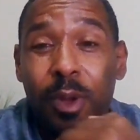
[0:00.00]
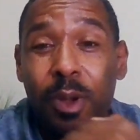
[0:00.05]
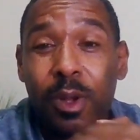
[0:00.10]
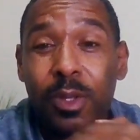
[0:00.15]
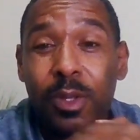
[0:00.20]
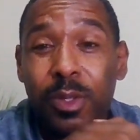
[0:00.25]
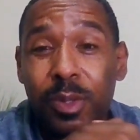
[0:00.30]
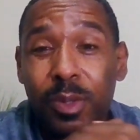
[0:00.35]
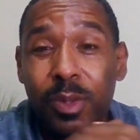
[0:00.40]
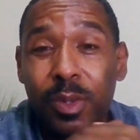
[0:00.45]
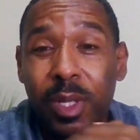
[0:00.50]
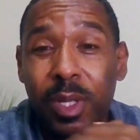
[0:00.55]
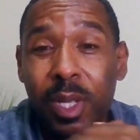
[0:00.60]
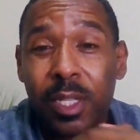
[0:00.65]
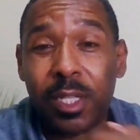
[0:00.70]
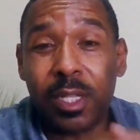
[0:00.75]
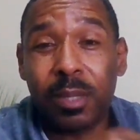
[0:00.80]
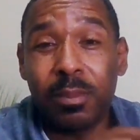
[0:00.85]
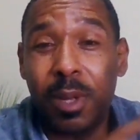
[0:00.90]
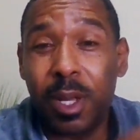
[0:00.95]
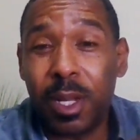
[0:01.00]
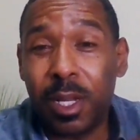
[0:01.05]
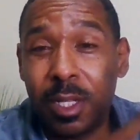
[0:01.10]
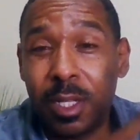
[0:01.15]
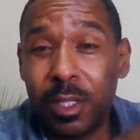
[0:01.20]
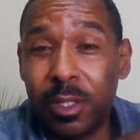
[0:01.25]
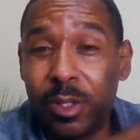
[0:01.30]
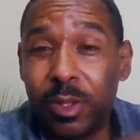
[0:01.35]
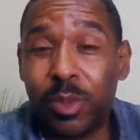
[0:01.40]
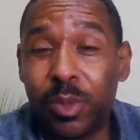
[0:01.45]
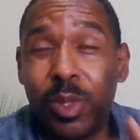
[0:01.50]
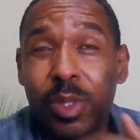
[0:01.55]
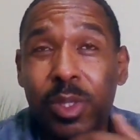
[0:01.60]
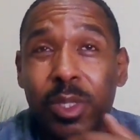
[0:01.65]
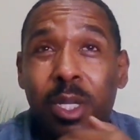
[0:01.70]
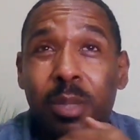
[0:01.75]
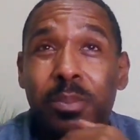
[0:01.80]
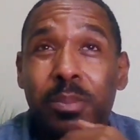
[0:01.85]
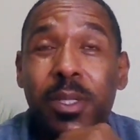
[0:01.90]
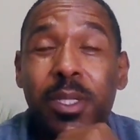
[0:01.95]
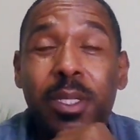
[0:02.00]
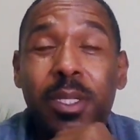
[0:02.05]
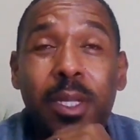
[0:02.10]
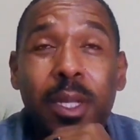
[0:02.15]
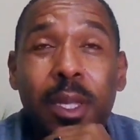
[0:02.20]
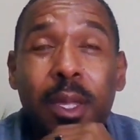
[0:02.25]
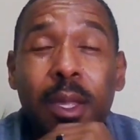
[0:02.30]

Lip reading: Also, okay, somebody that's doing something,